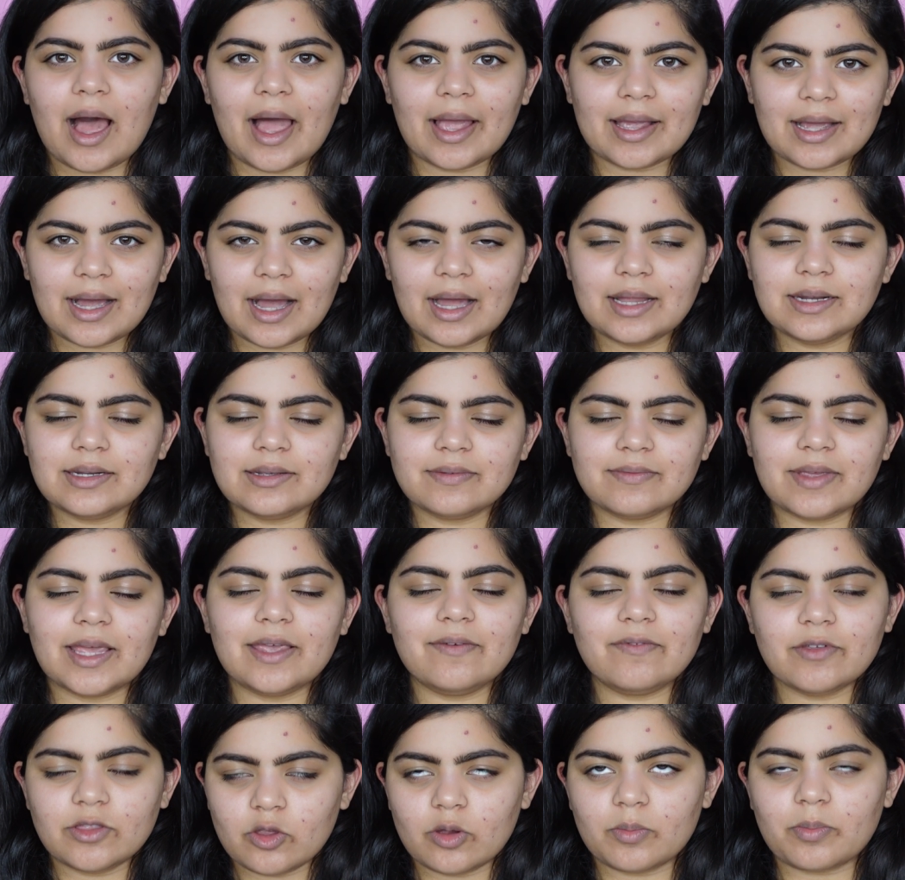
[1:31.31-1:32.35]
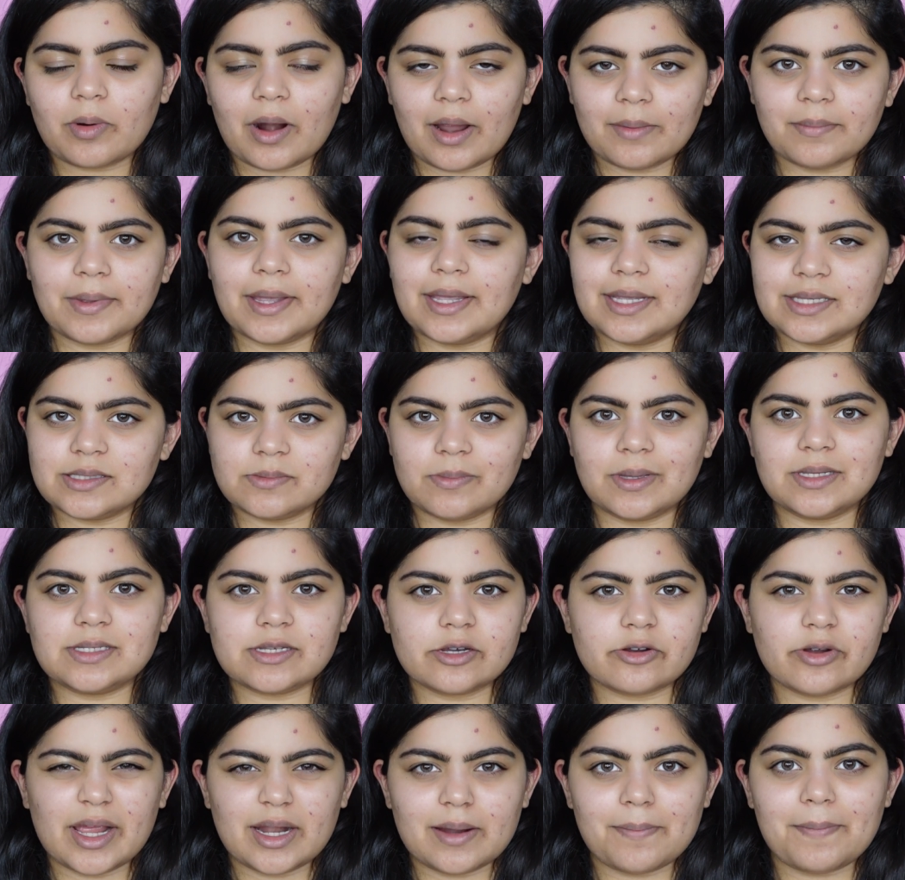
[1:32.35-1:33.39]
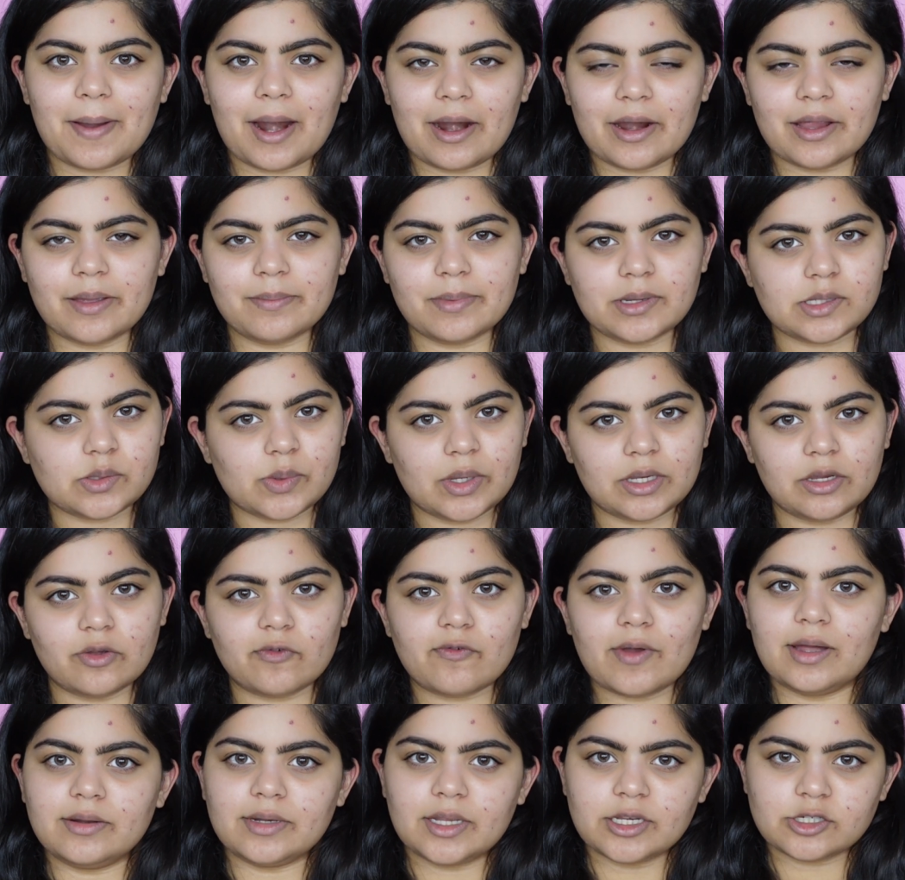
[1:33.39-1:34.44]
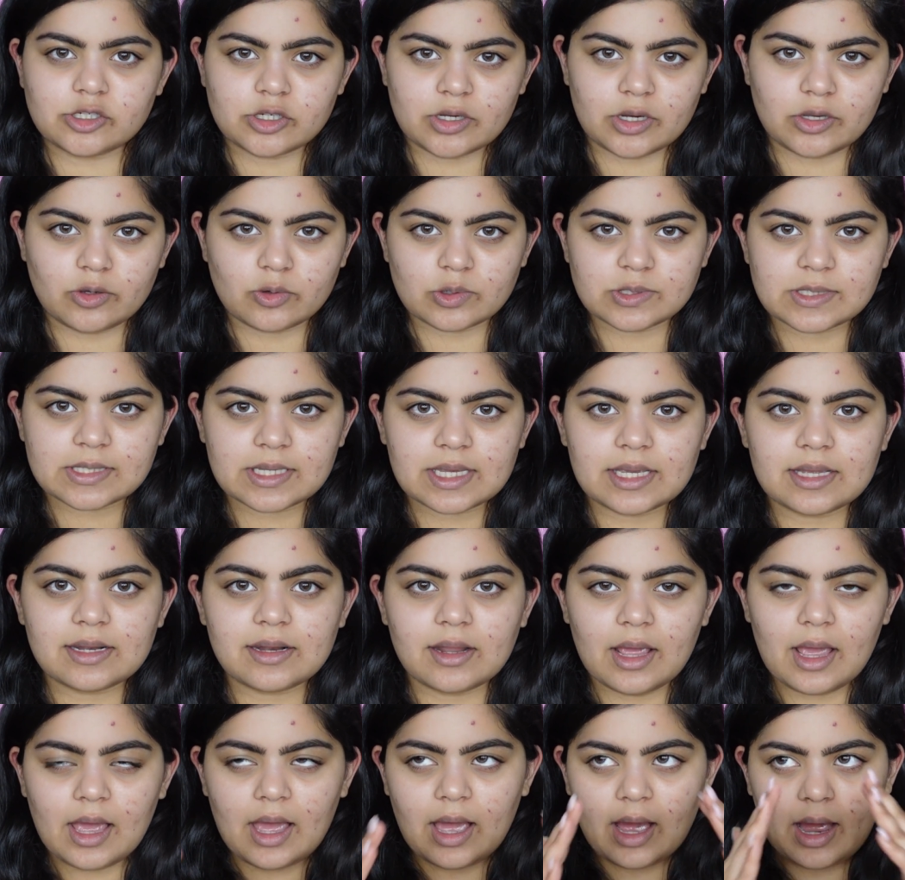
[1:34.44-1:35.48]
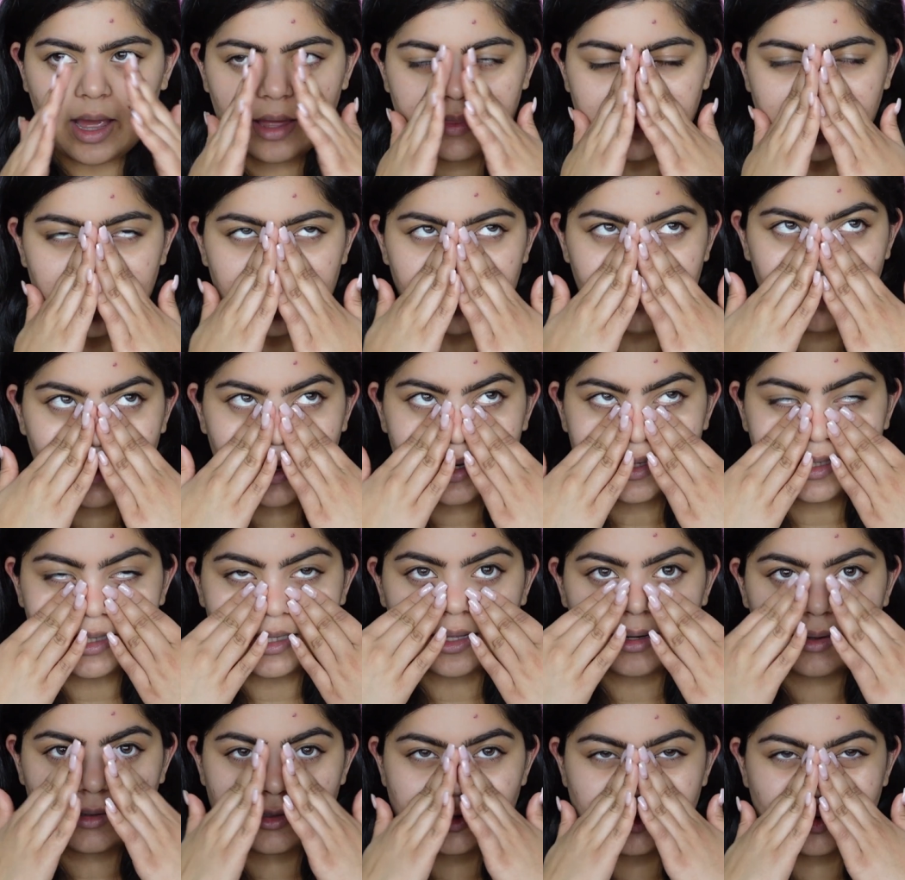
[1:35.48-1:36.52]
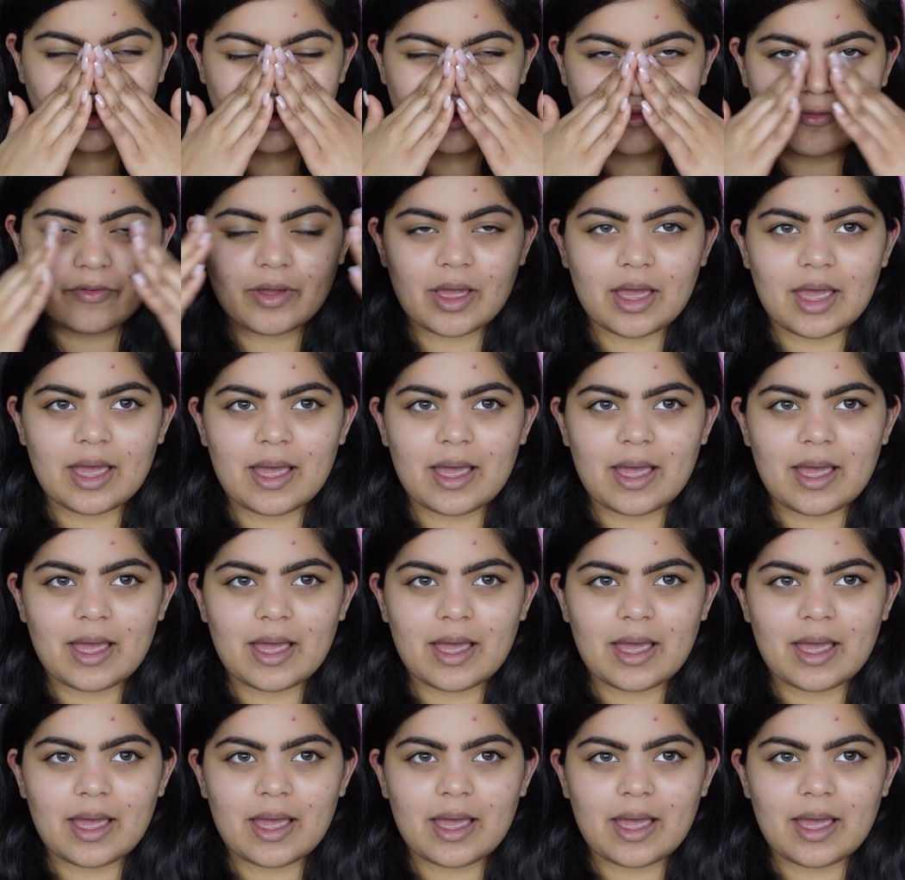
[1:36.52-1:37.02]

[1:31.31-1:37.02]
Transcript: I kind of, even though primer is meant to create a barrier between your foundation and your skin, I think patting it sort of